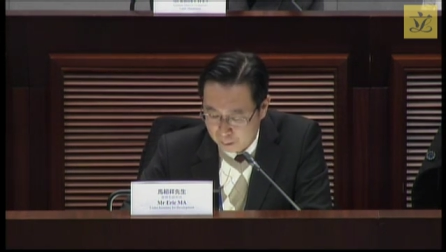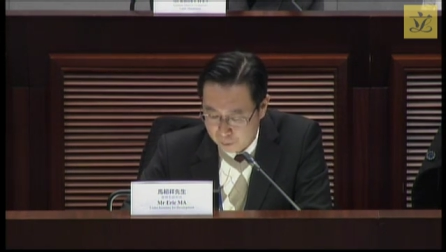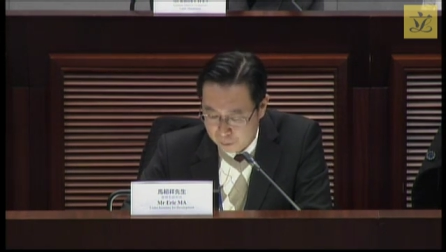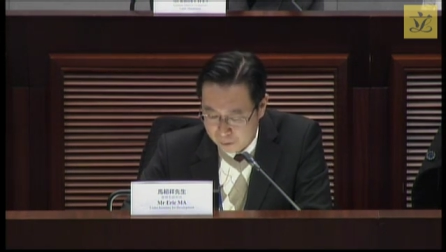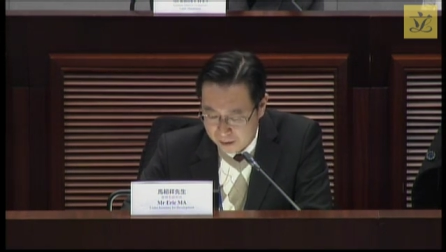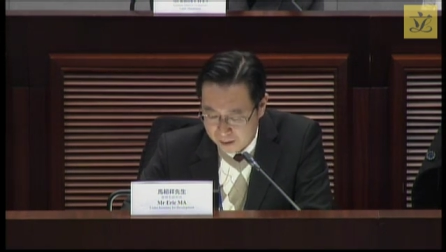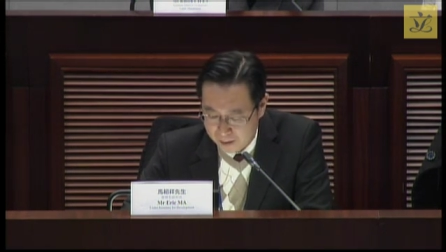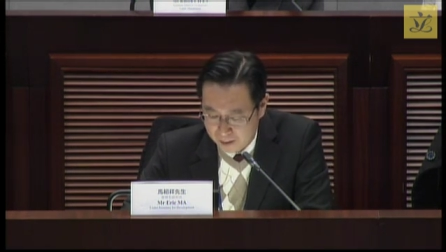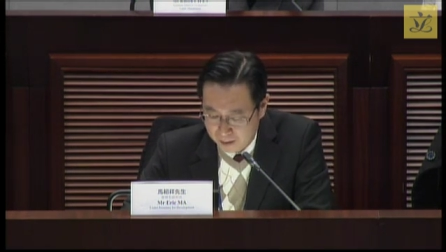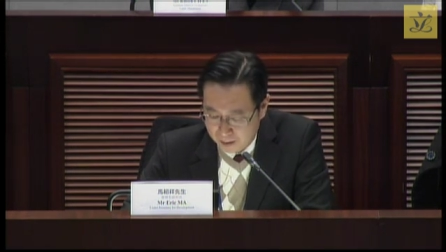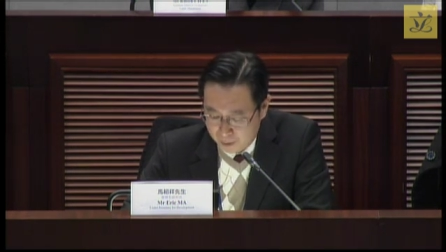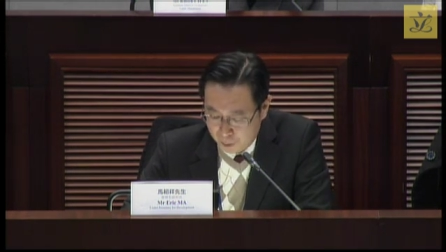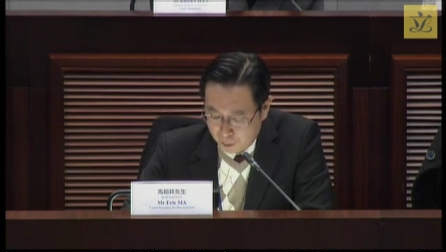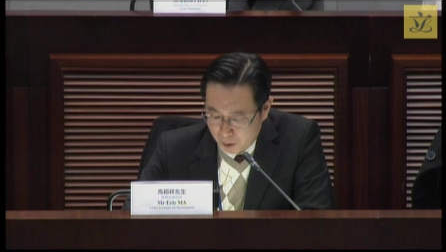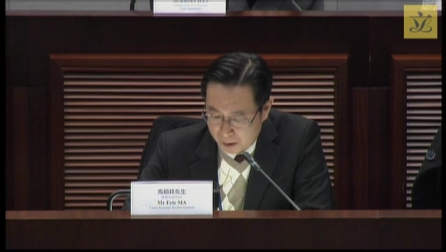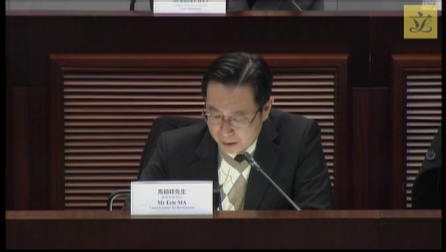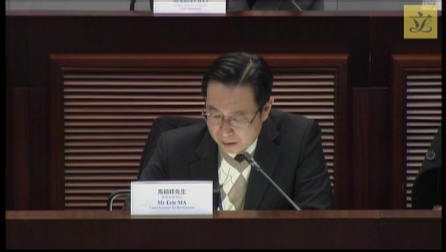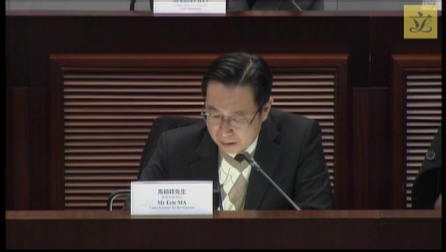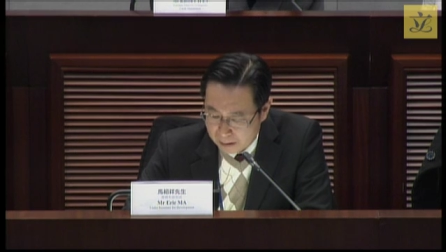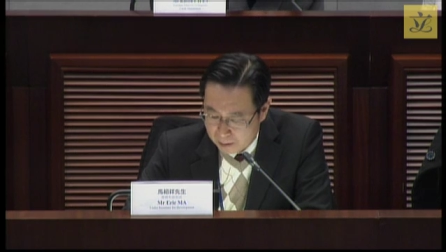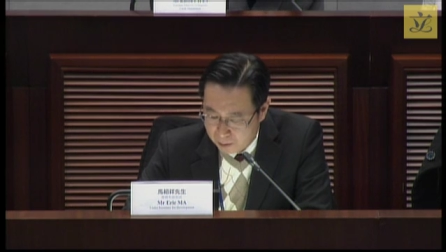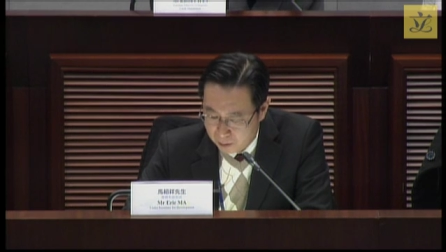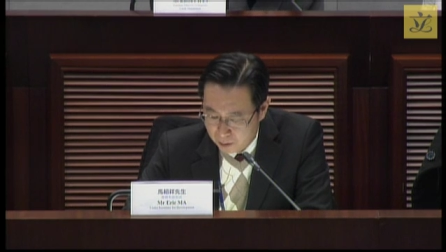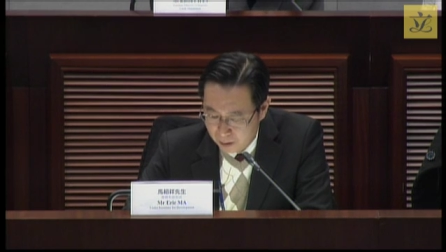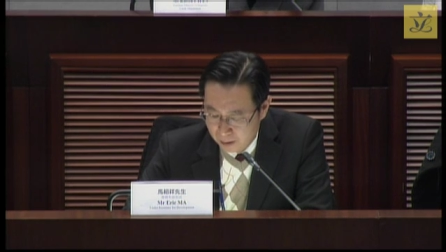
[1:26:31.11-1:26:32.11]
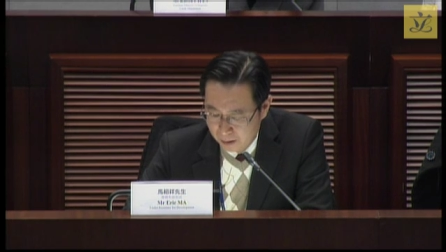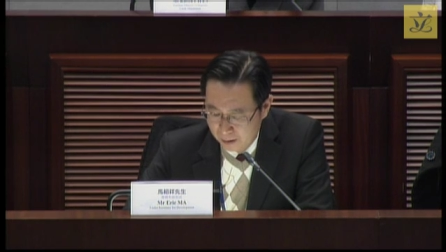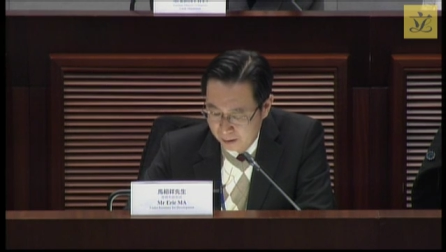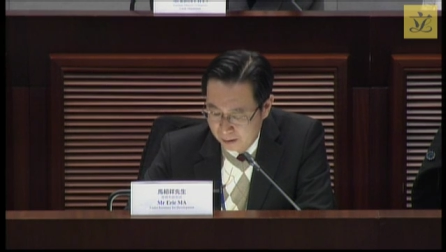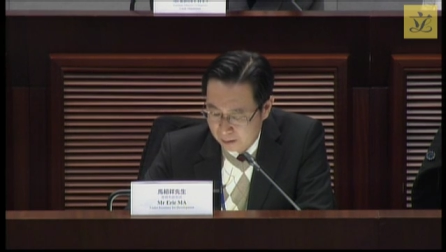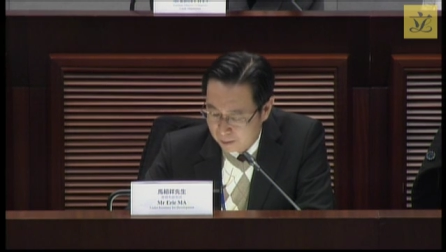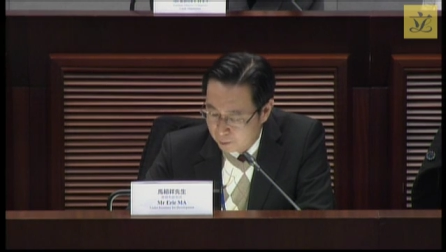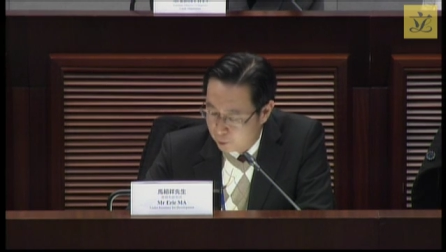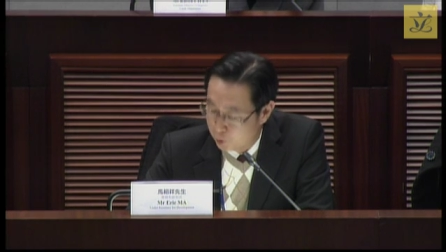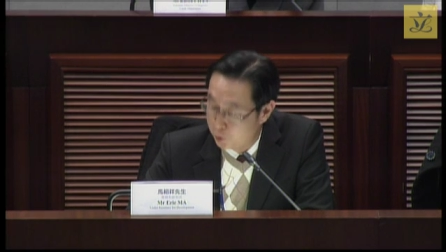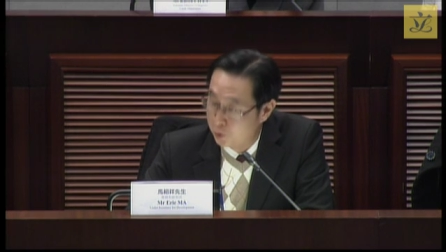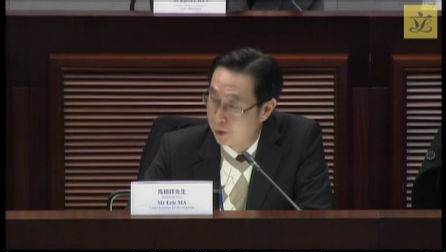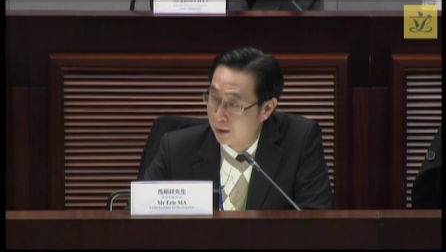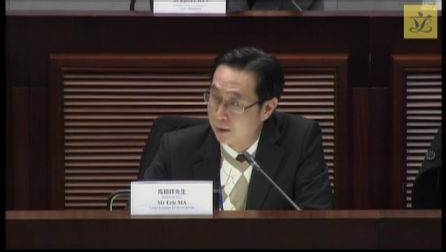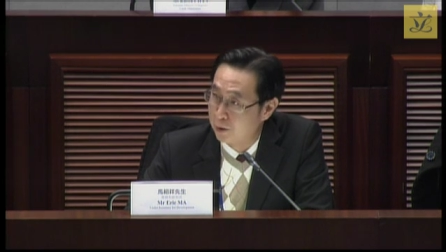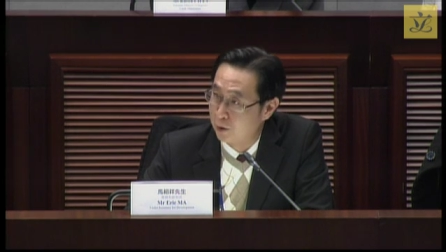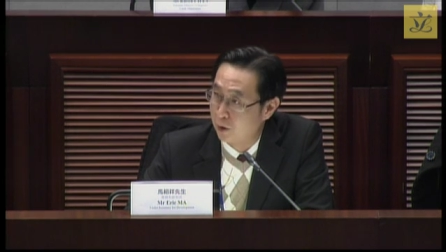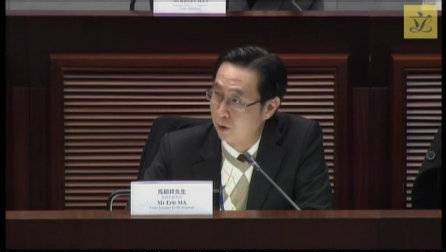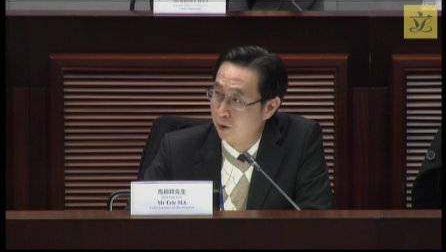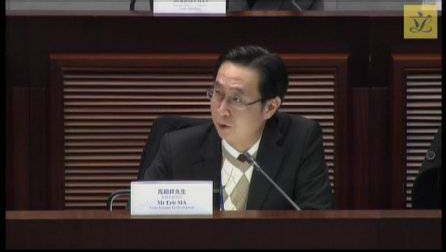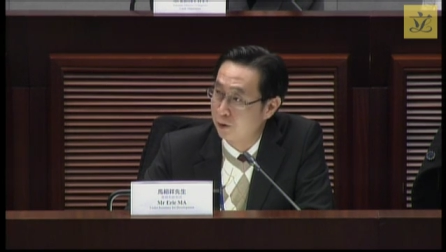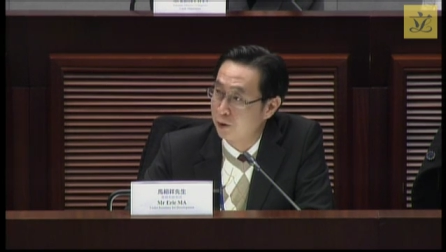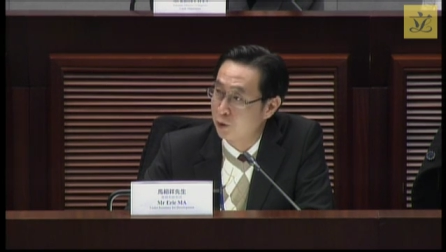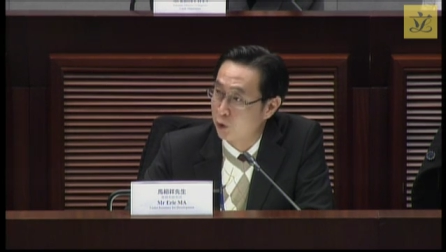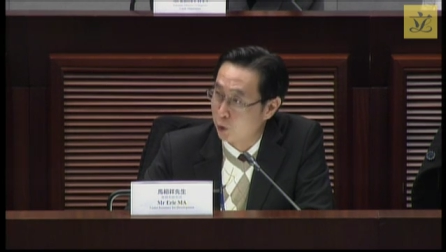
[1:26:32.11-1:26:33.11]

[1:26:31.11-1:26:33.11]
colleagues to dig things up,